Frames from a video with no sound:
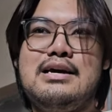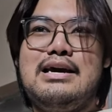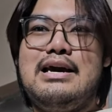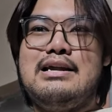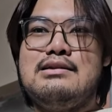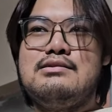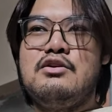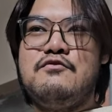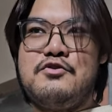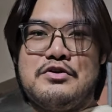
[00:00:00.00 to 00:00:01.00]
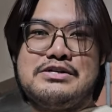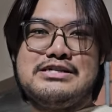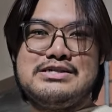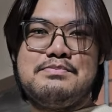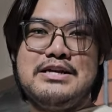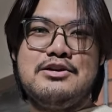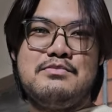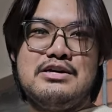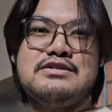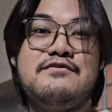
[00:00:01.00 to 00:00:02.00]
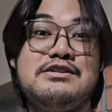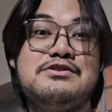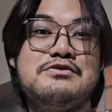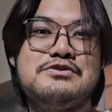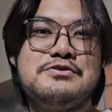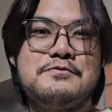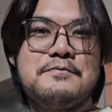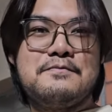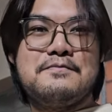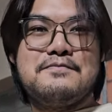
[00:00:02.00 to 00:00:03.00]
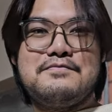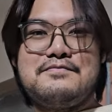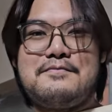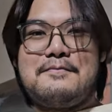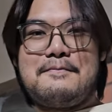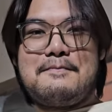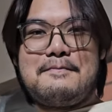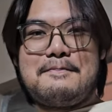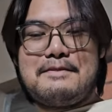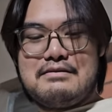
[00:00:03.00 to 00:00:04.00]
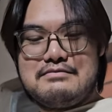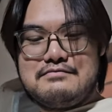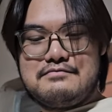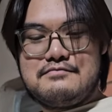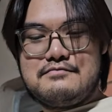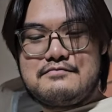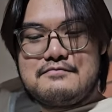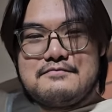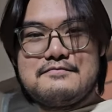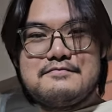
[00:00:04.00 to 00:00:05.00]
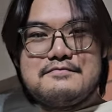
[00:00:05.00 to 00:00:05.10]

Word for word: And of course, it's bitter because of the soju. Right, guys, that's sojo bomb.